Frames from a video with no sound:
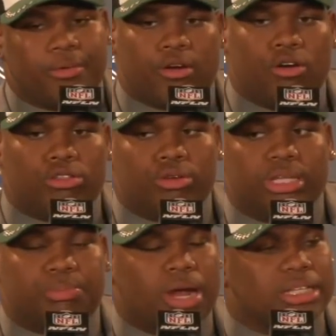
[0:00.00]
we're going through
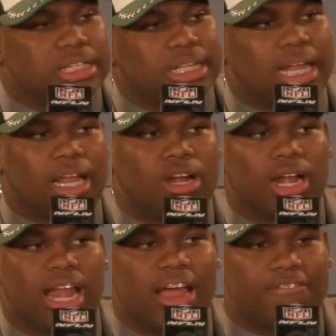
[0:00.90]
this process, I learned
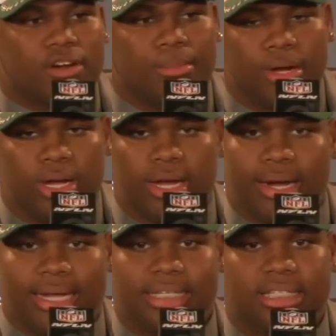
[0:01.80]
a lot from them.
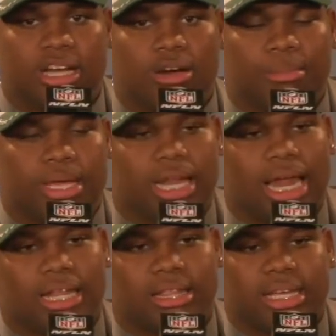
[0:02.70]
They just taught me a
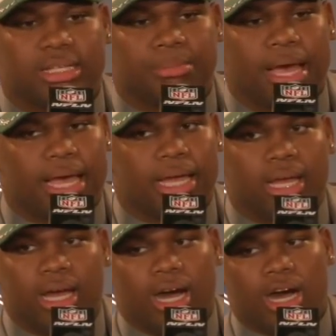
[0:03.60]
lot of things by
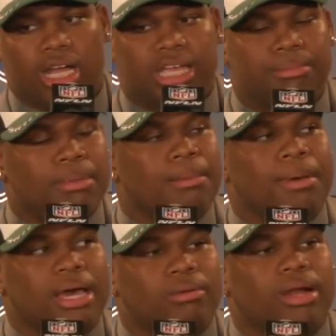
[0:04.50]
uh, keeping my
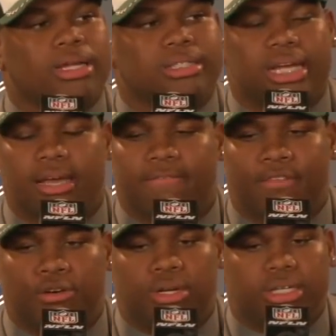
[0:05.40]
body right, staying
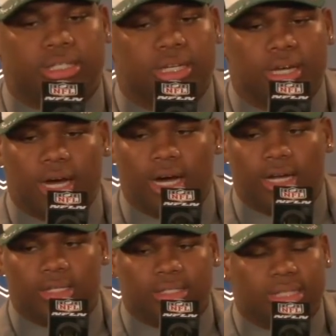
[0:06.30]
focused,
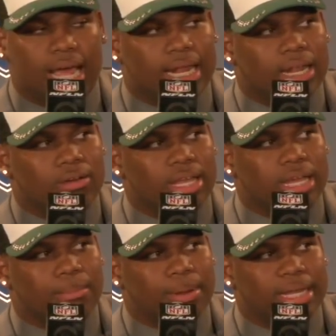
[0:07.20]
uh, not don't get
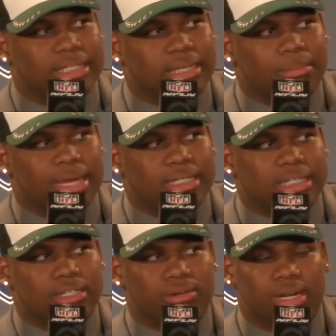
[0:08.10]
complacent, man.
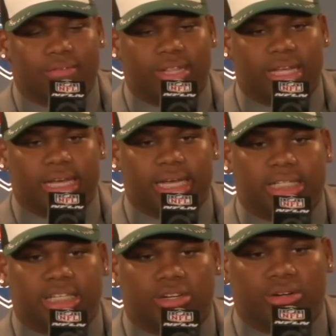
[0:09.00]
Just doing everything in
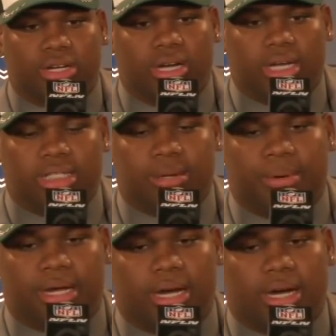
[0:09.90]
general to
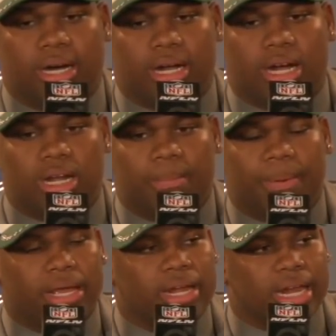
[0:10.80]
become uh, the
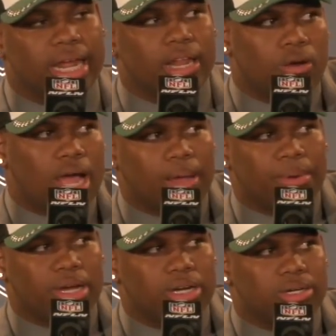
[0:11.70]
player that they know I can
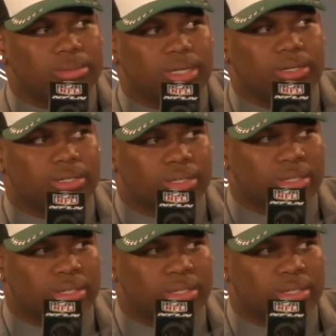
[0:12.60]
become. So.